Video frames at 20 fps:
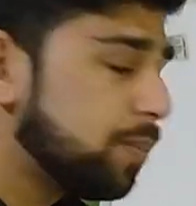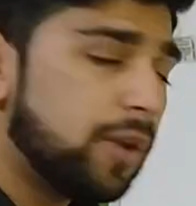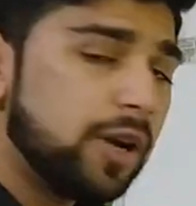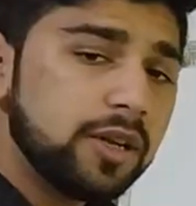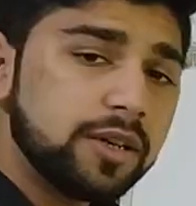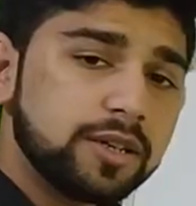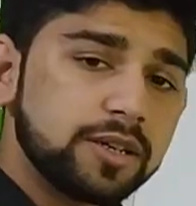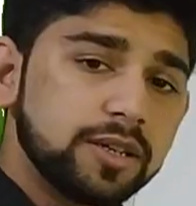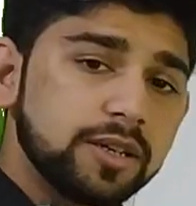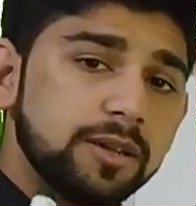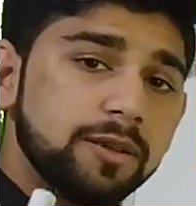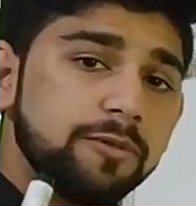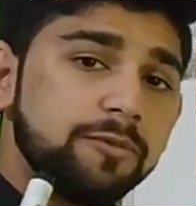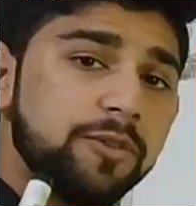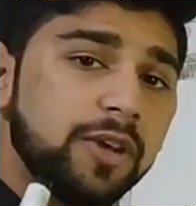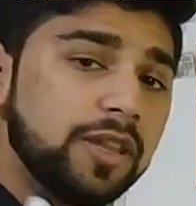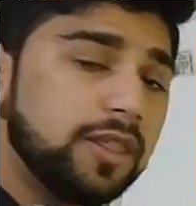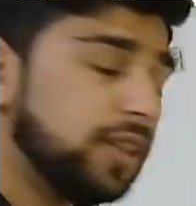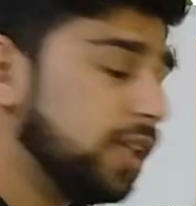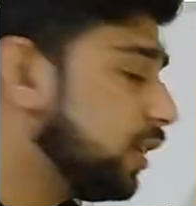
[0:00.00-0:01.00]
But
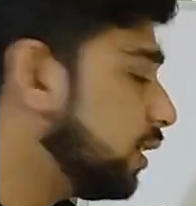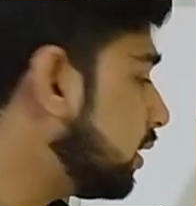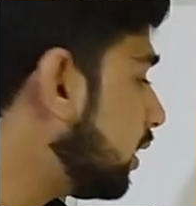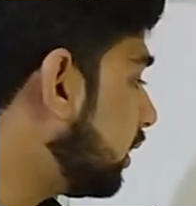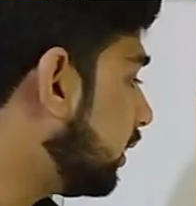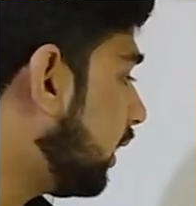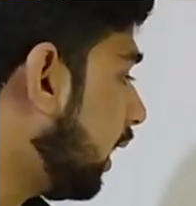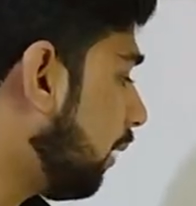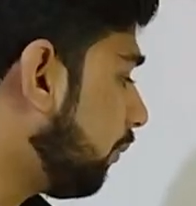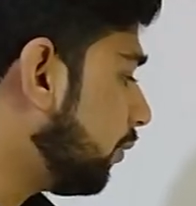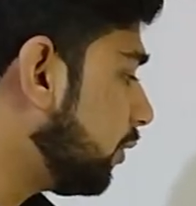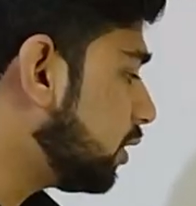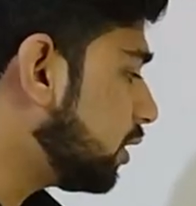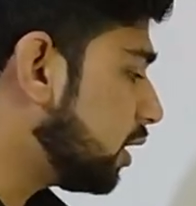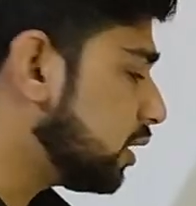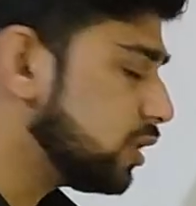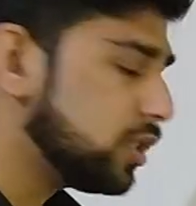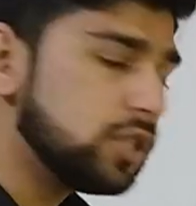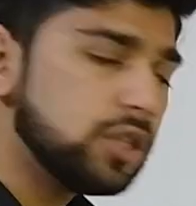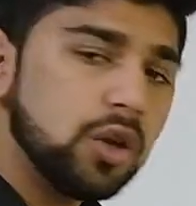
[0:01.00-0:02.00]
when there is a
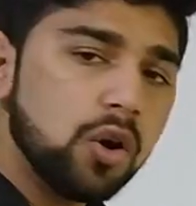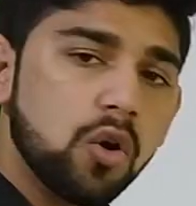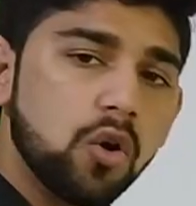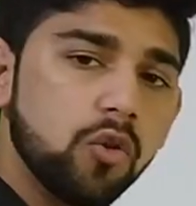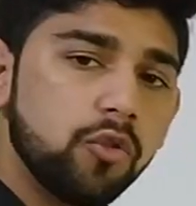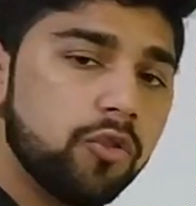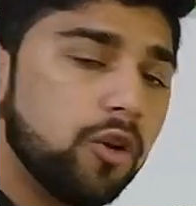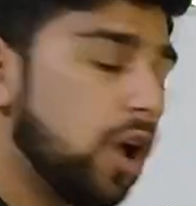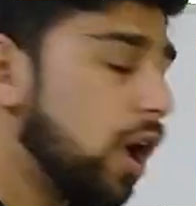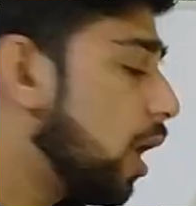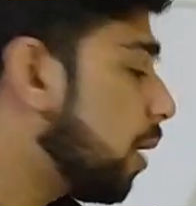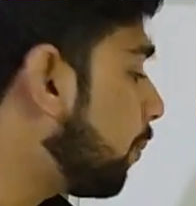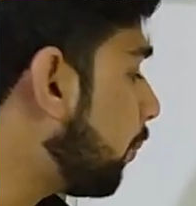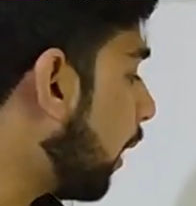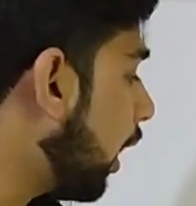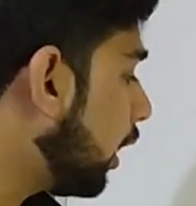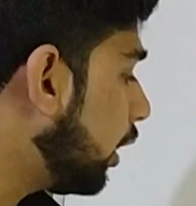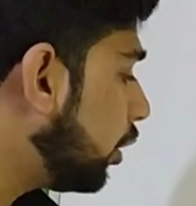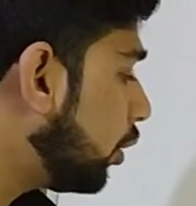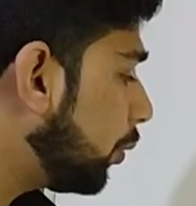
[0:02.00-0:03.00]
deficiency of
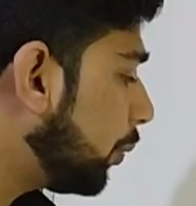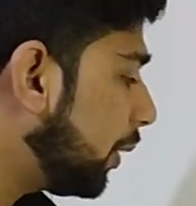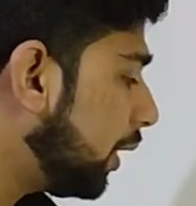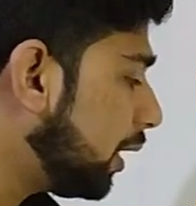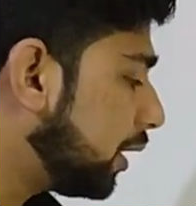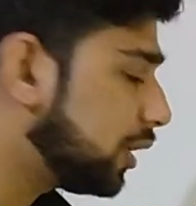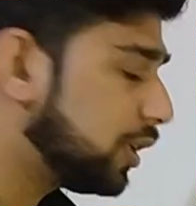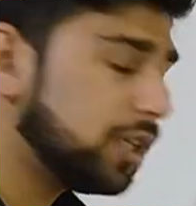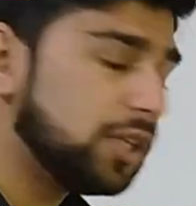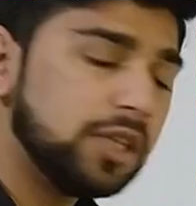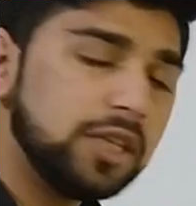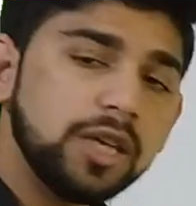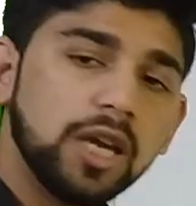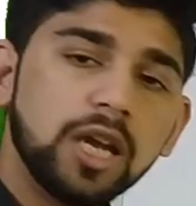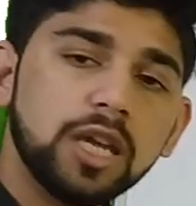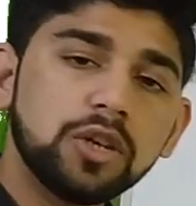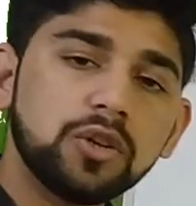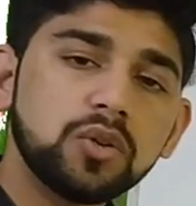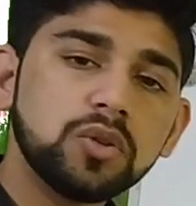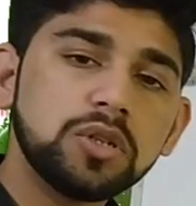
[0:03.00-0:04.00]
pyruvate
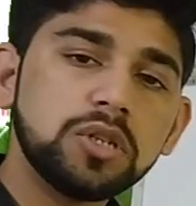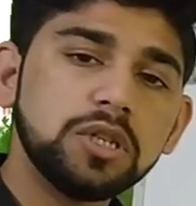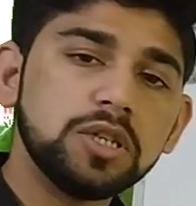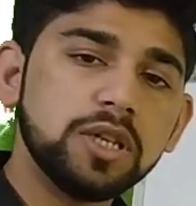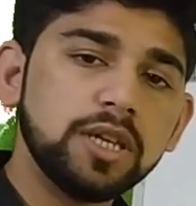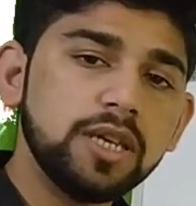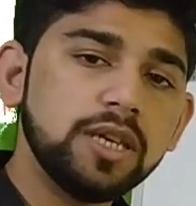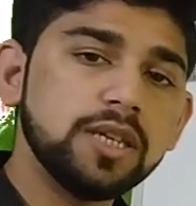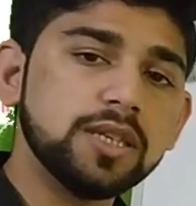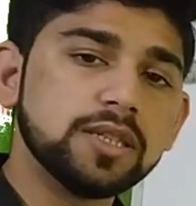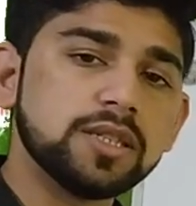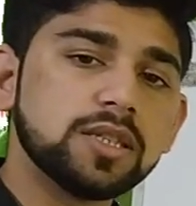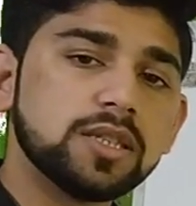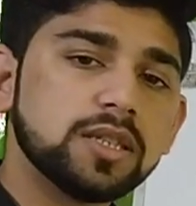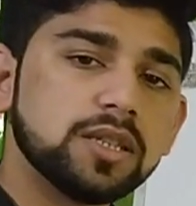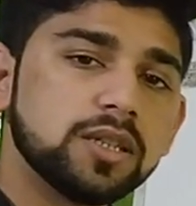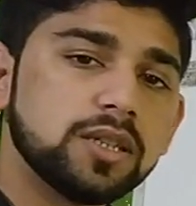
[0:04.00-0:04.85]
dehydrogenase,